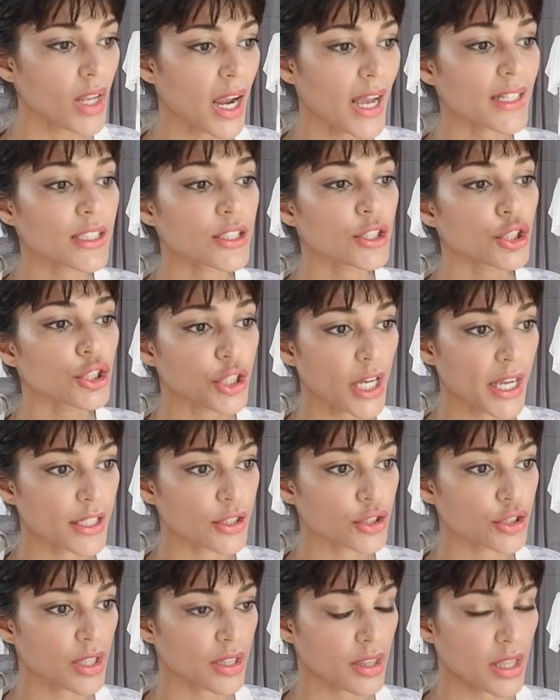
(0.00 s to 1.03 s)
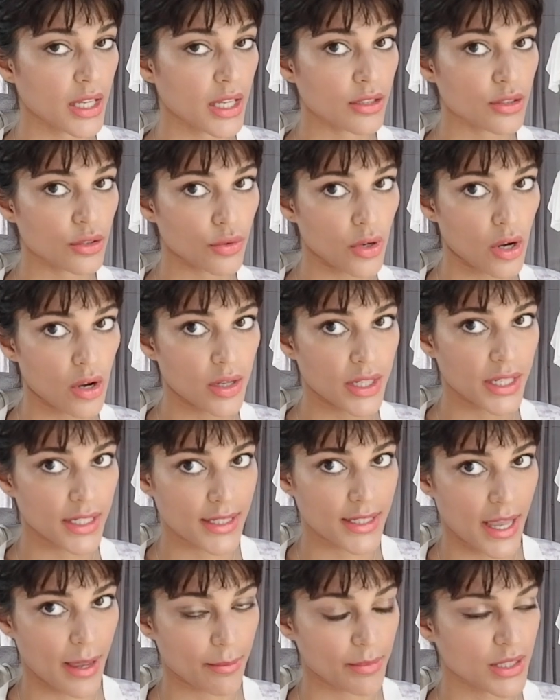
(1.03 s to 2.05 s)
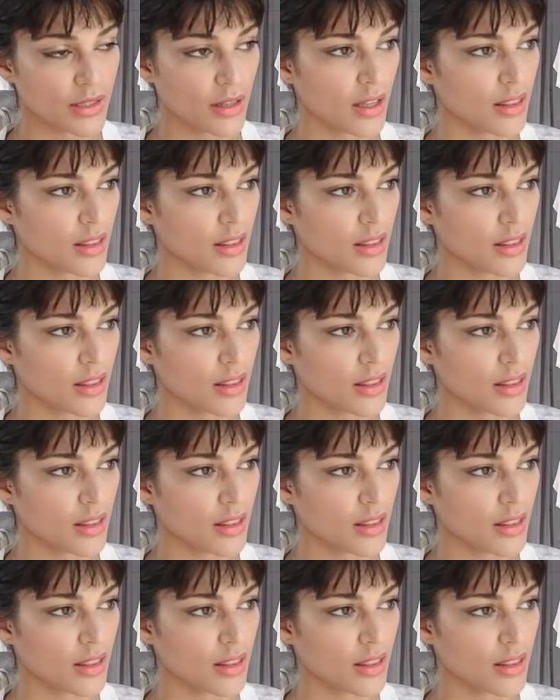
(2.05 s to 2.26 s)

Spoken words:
and change the things you can't accept.